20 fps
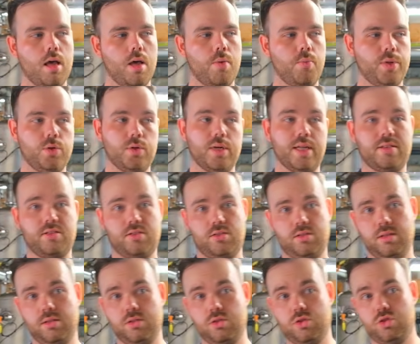We do that
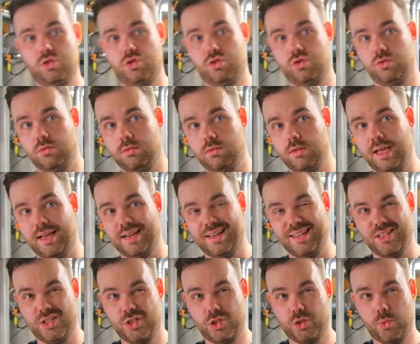at
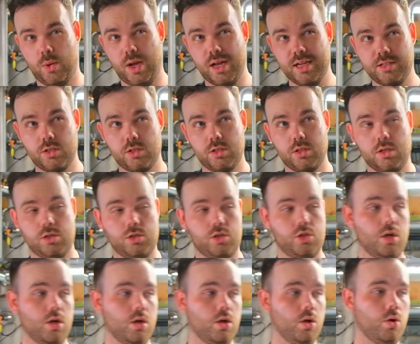least twice,
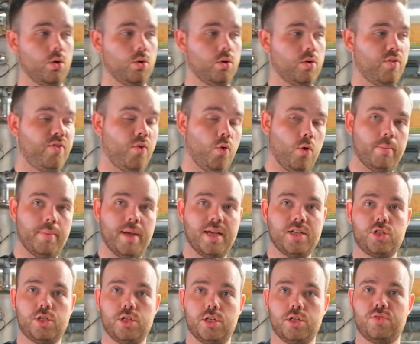so 4
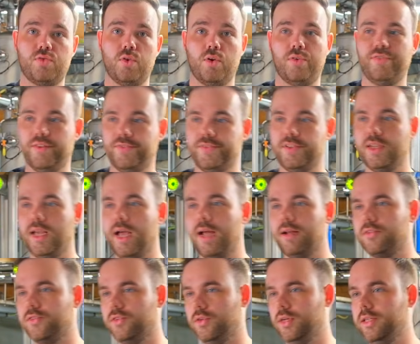meshes for 50
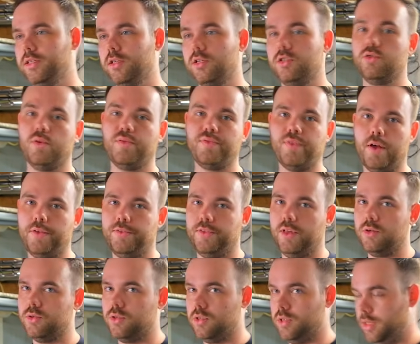hectoliters or
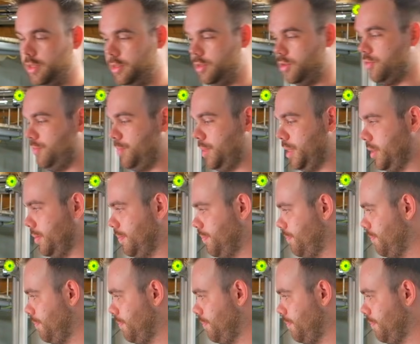5,000 liters of beer.